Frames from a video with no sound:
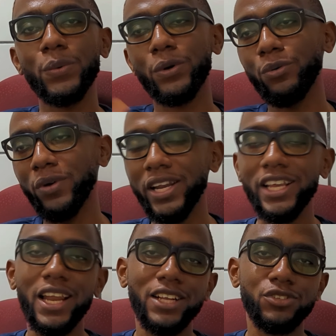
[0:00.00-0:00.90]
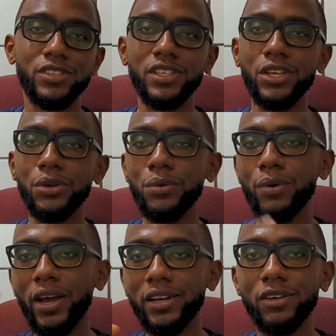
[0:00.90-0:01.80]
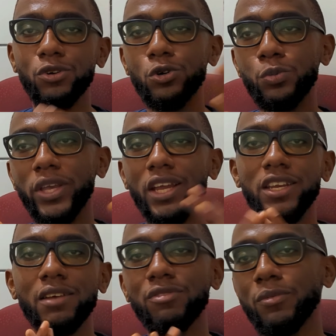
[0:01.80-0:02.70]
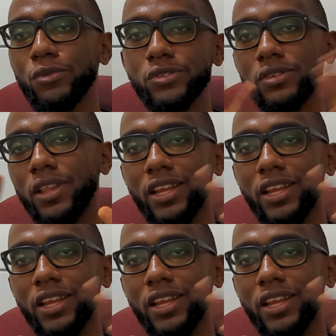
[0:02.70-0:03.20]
We're really glad to see you, and I hope we can hear from you. So